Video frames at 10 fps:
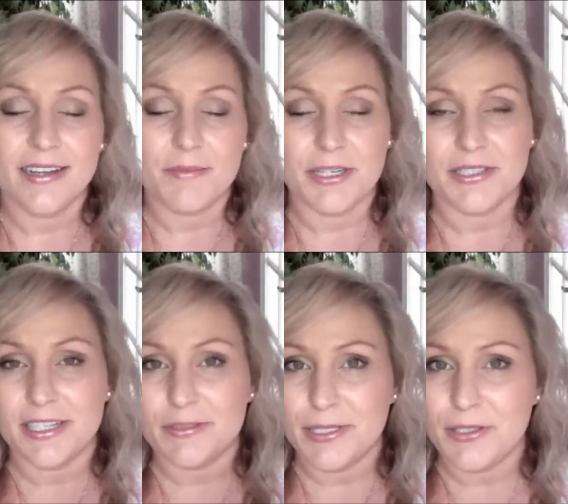because
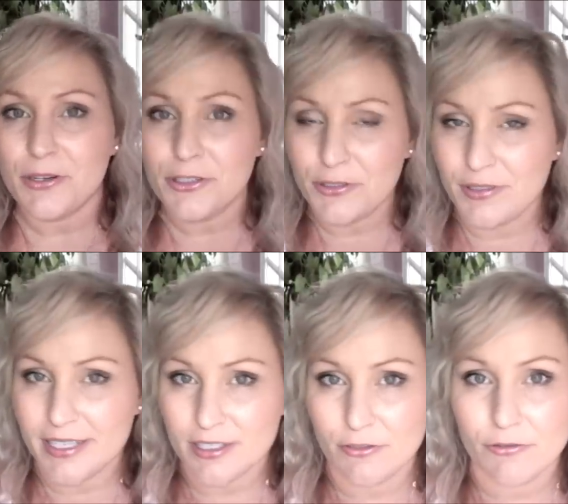as we know, two
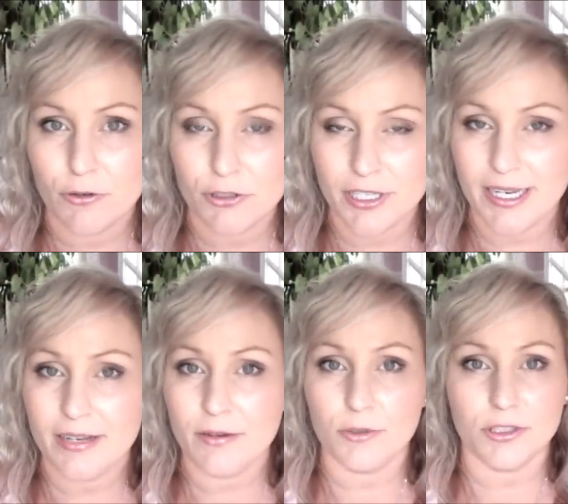thousand
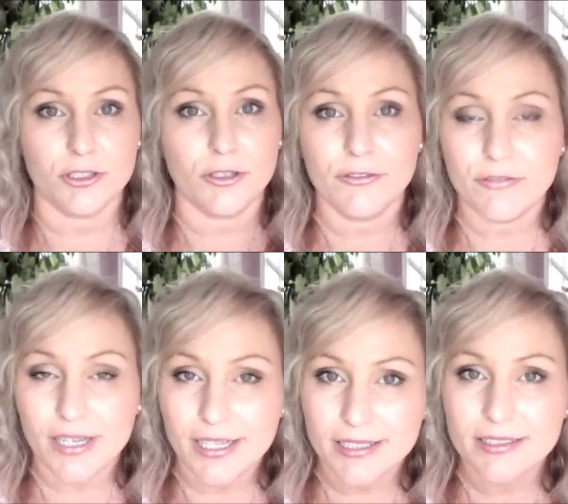fourteen was so
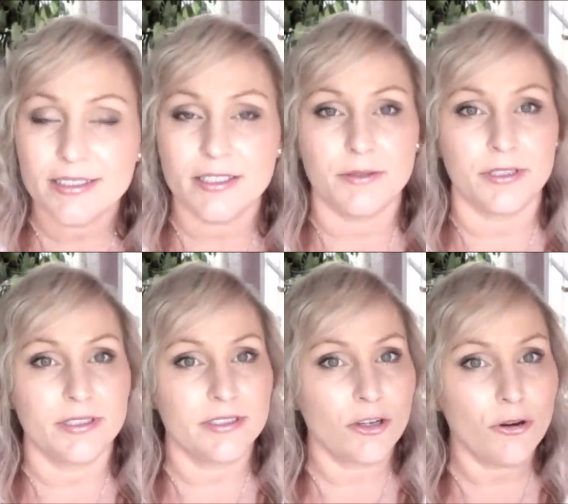fast, it was
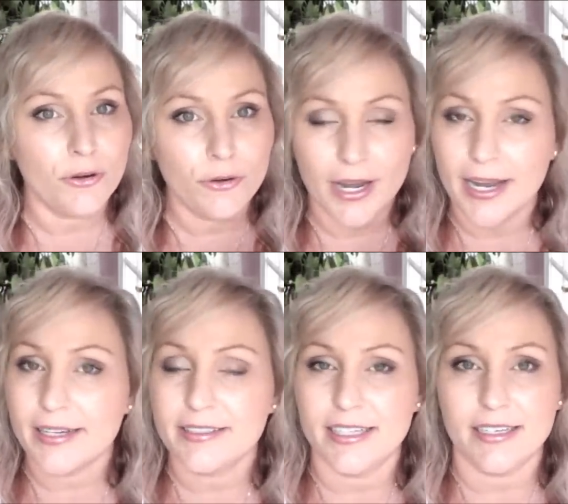so
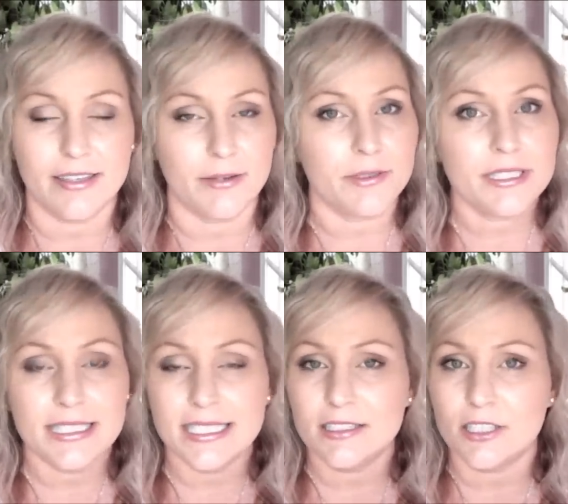hectic, there was
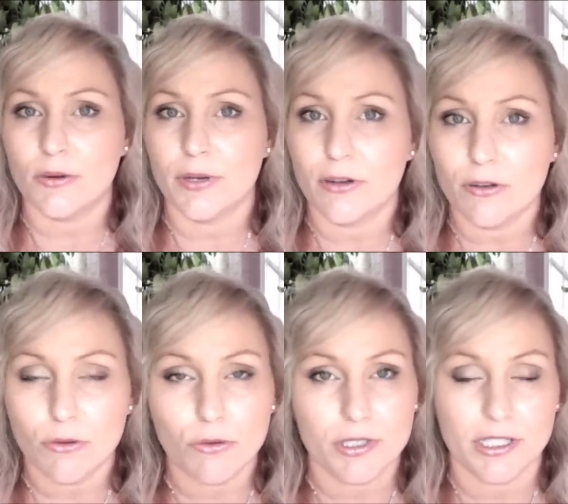things going on
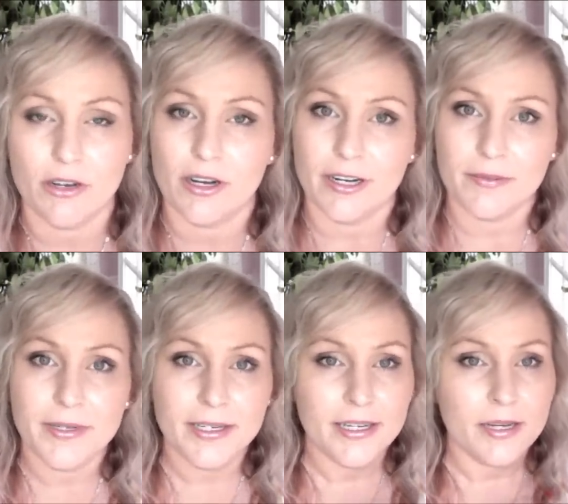all the time,
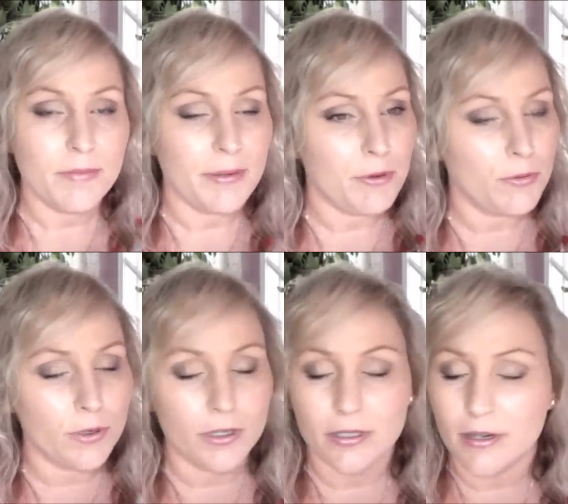people
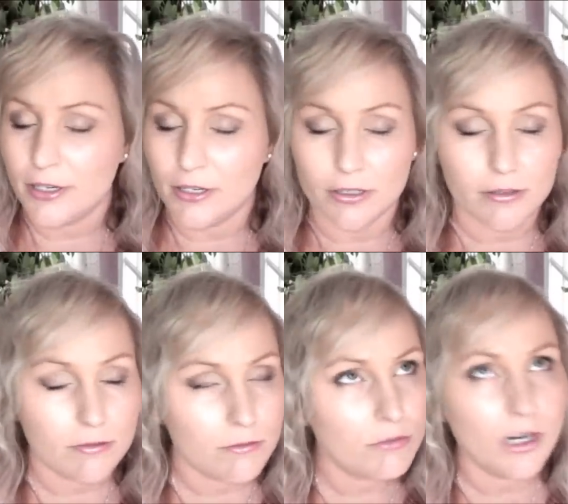were, you know,
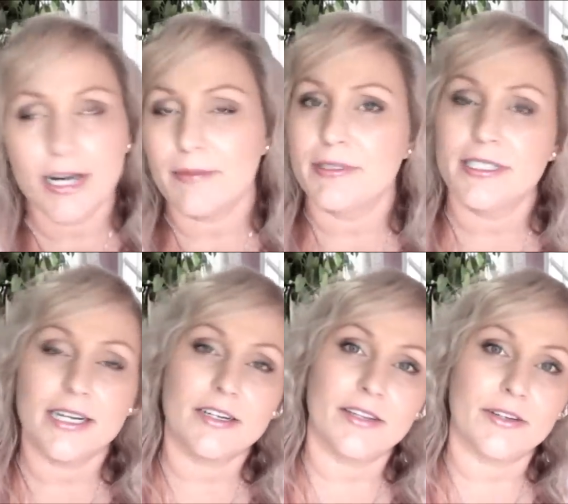right up and
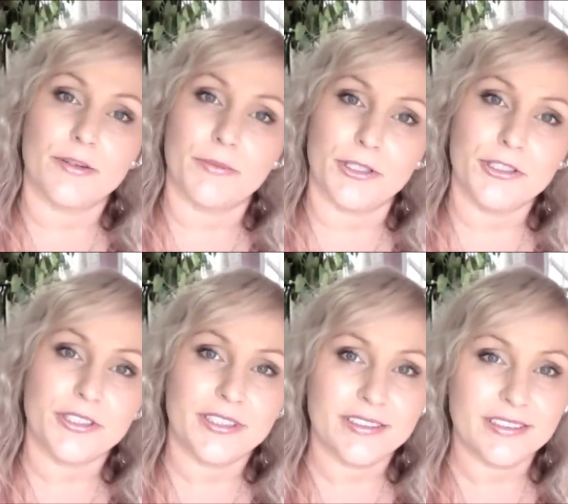down in their
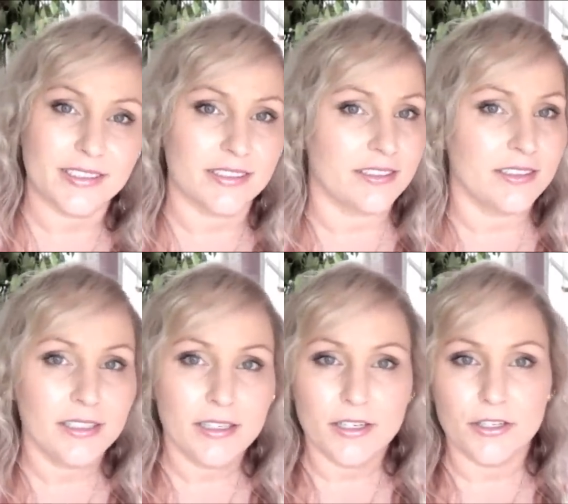emotions, and,
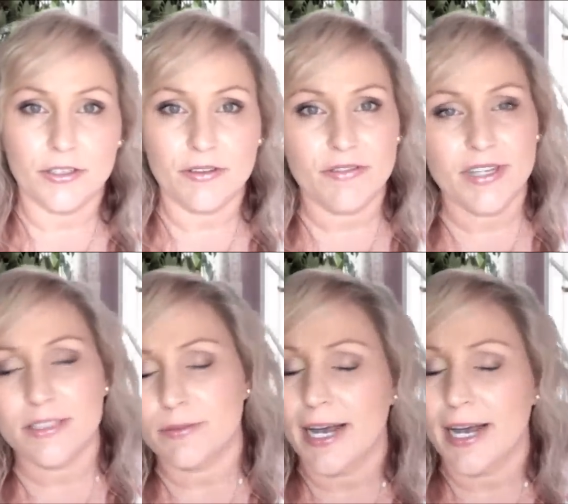you know, things were